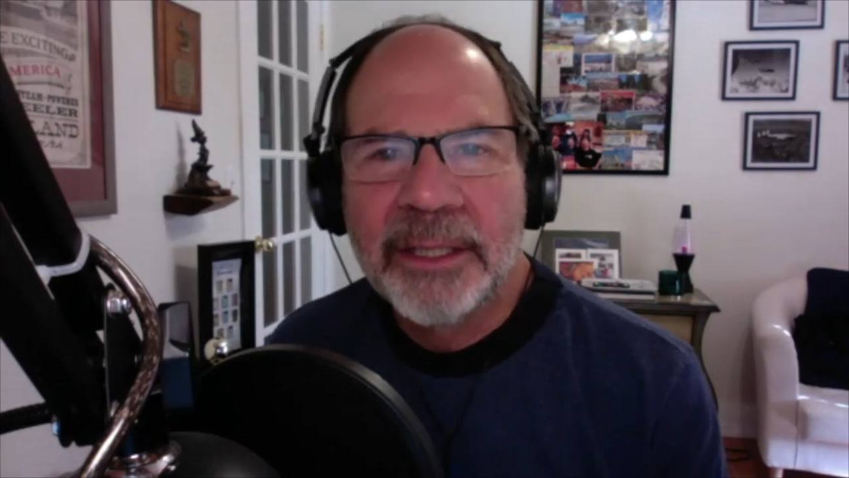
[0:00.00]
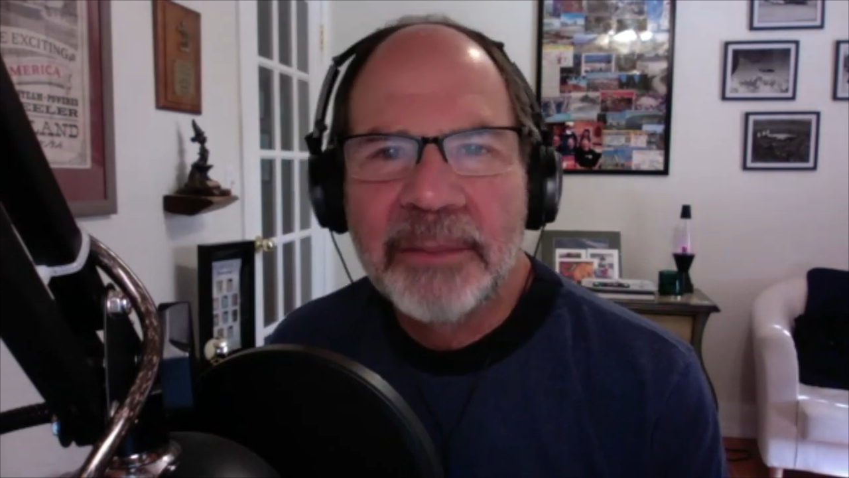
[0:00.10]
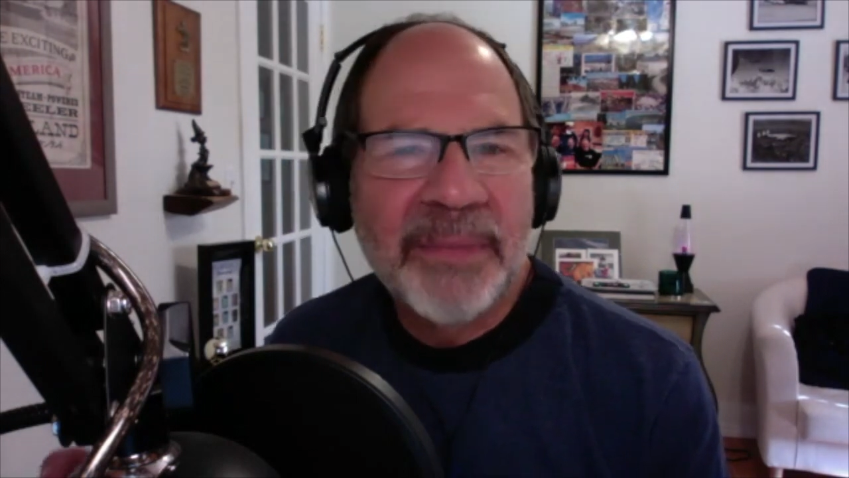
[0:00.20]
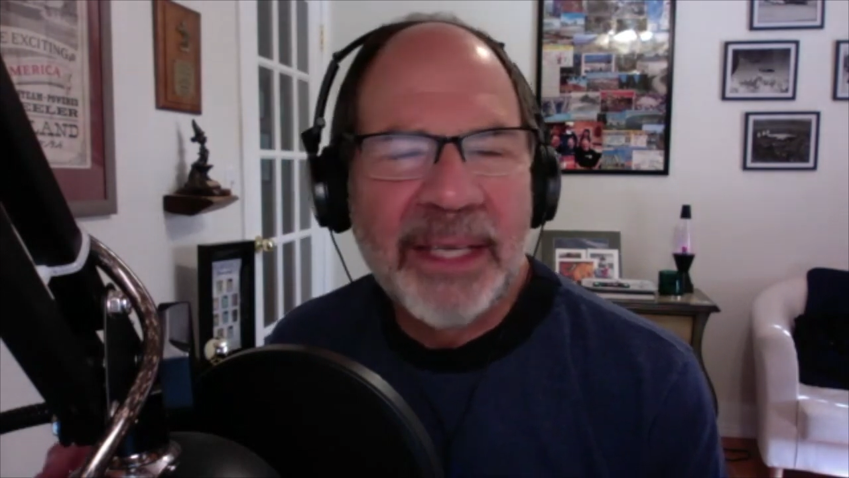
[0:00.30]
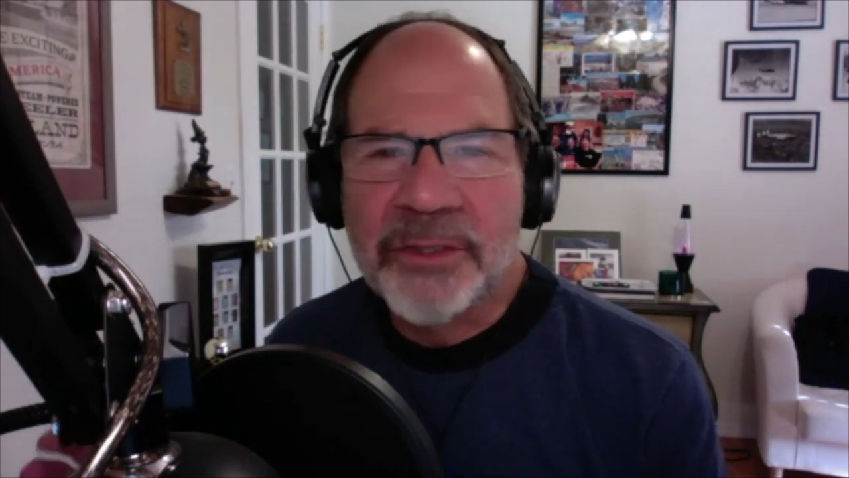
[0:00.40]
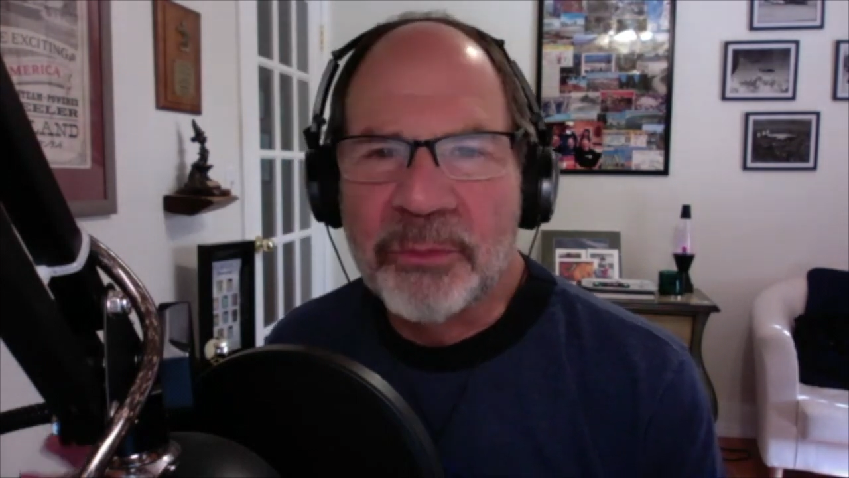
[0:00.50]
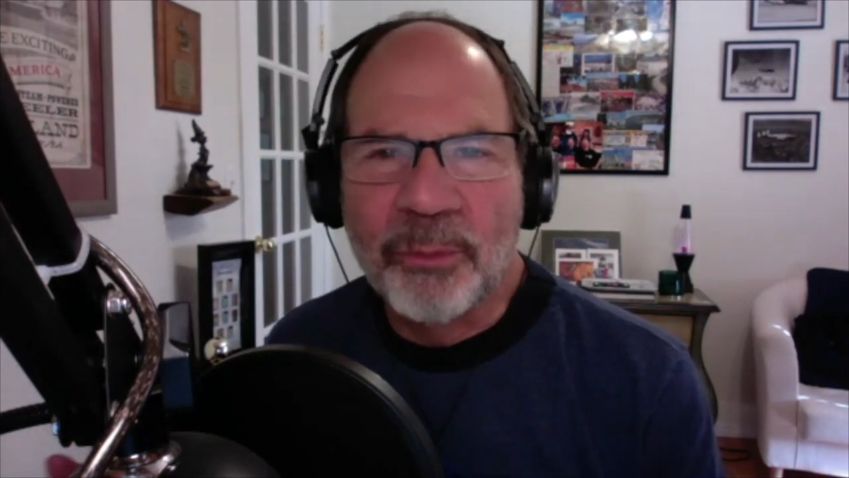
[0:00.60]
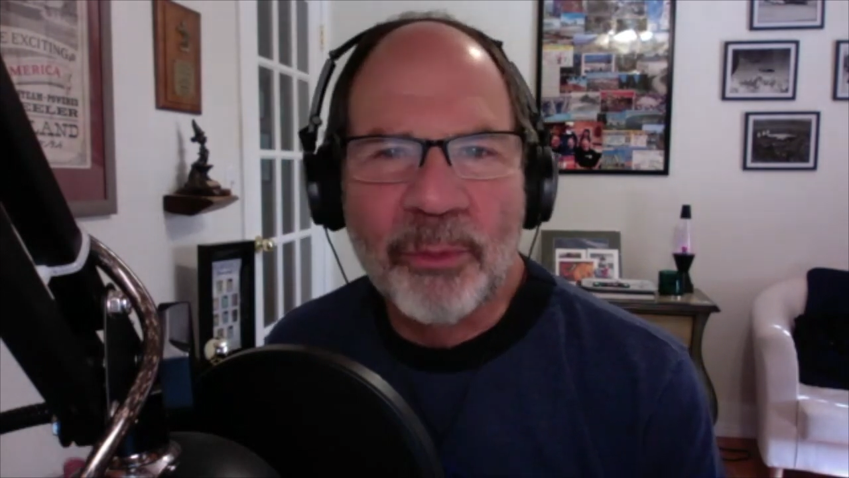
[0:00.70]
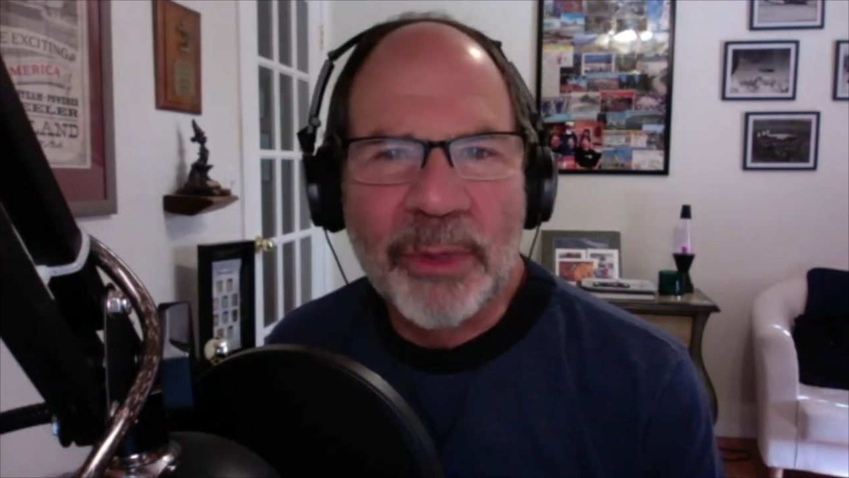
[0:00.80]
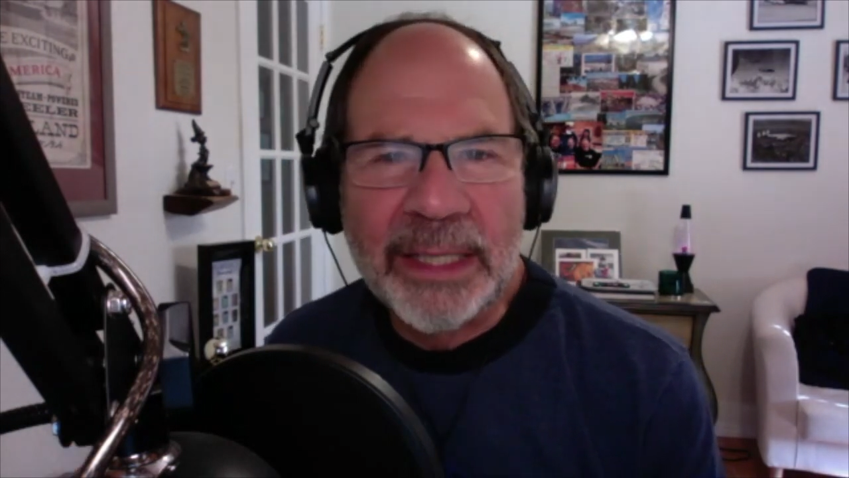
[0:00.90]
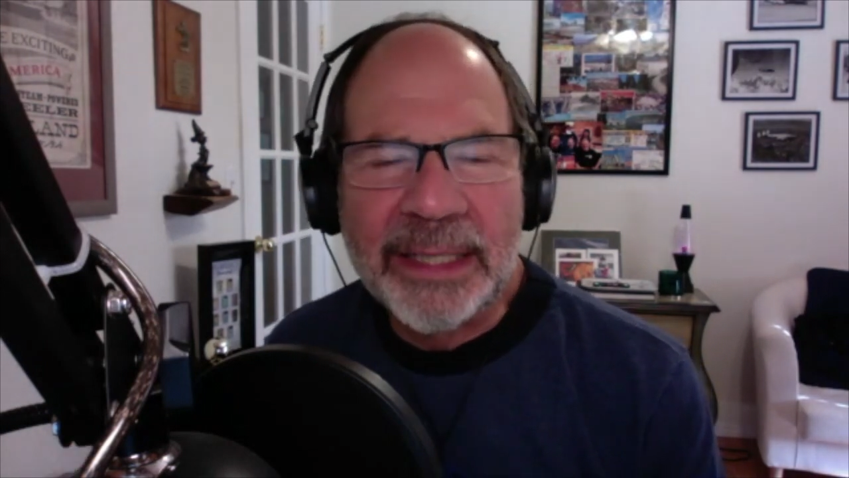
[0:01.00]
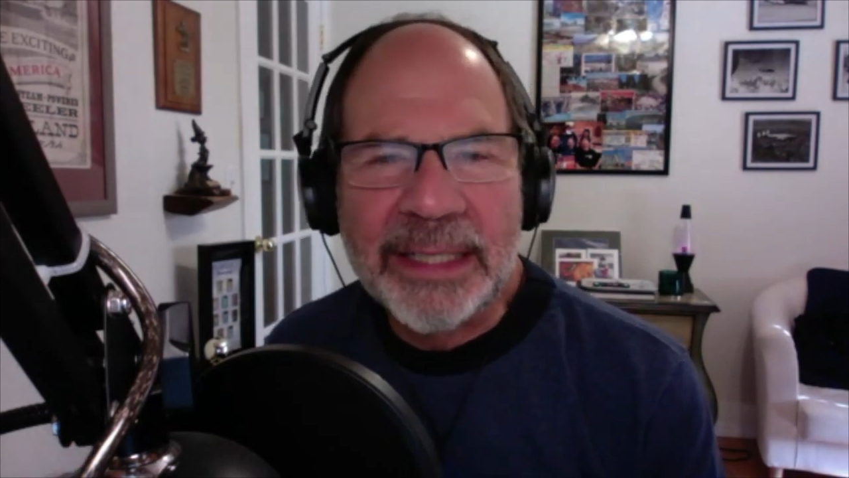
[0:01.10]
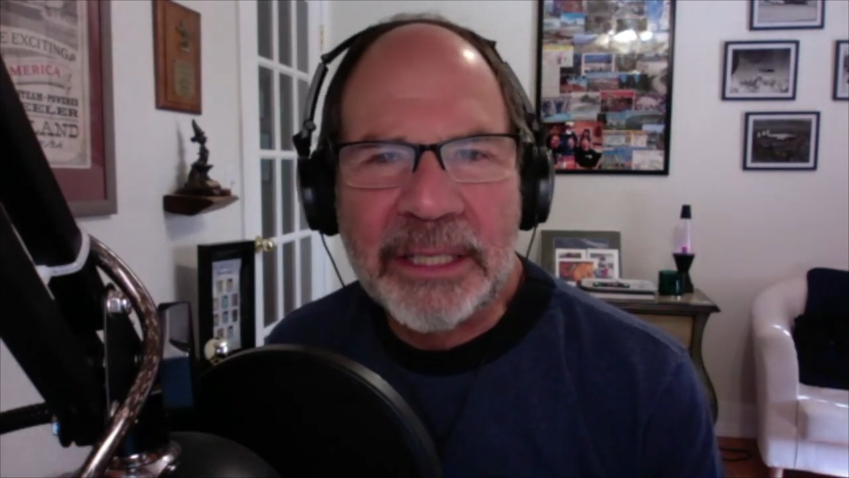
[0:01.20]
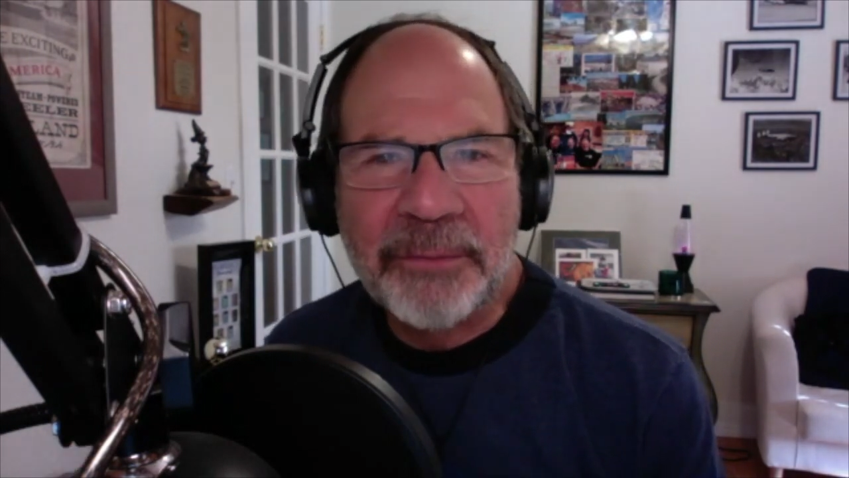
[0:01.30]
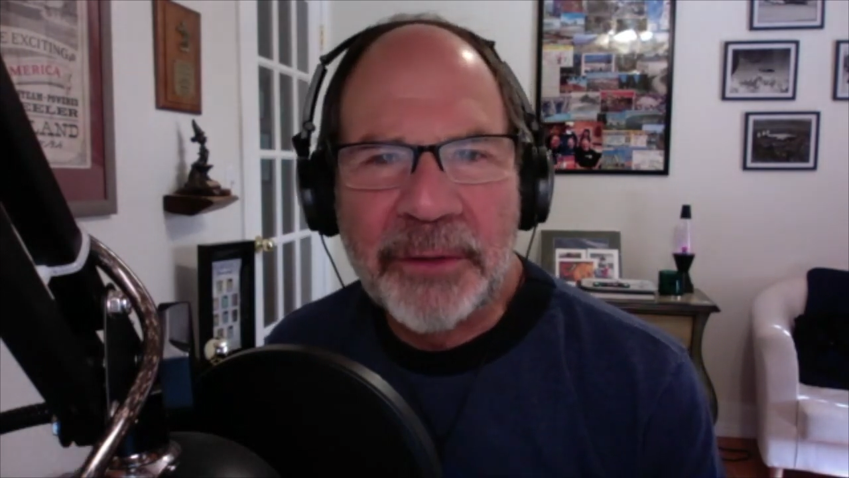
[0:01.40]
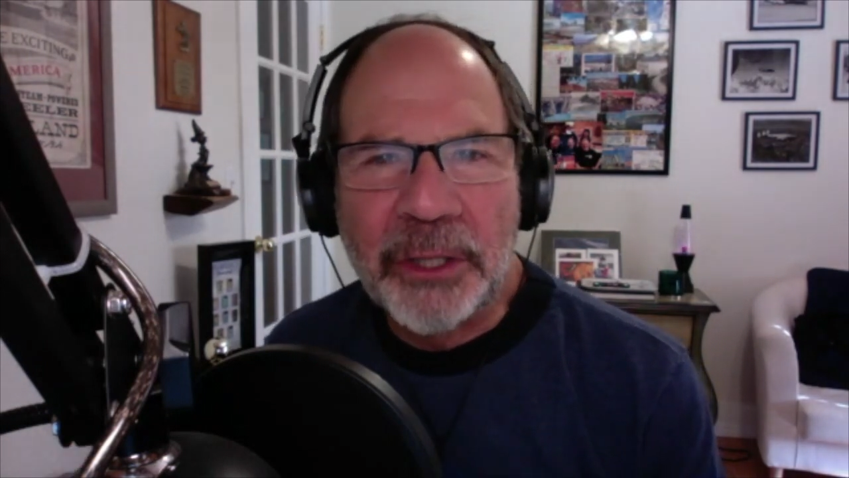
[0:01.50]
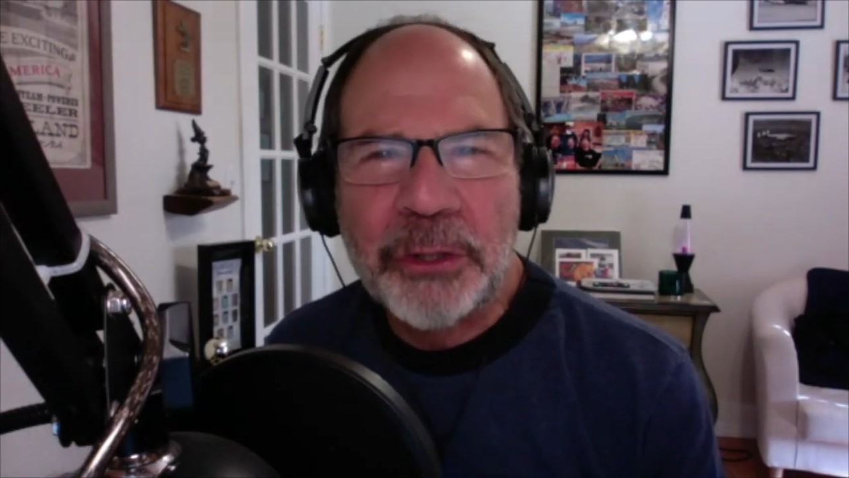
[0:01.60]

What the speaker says: is really difficult.